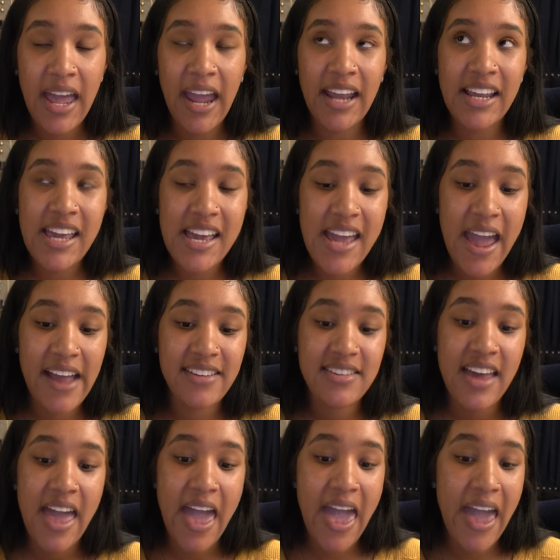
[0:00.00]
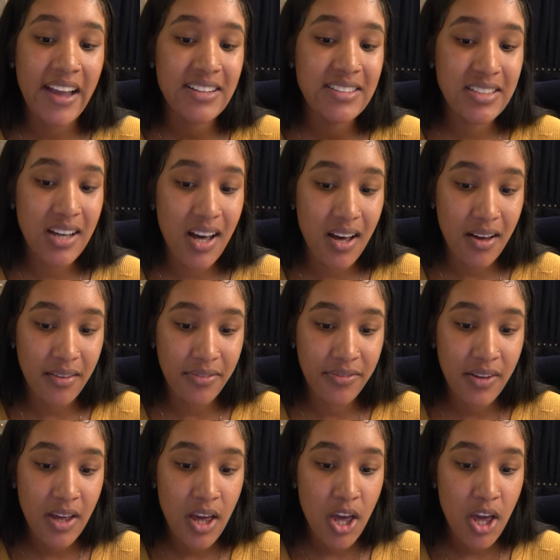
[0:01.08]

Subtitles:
and he had to act tough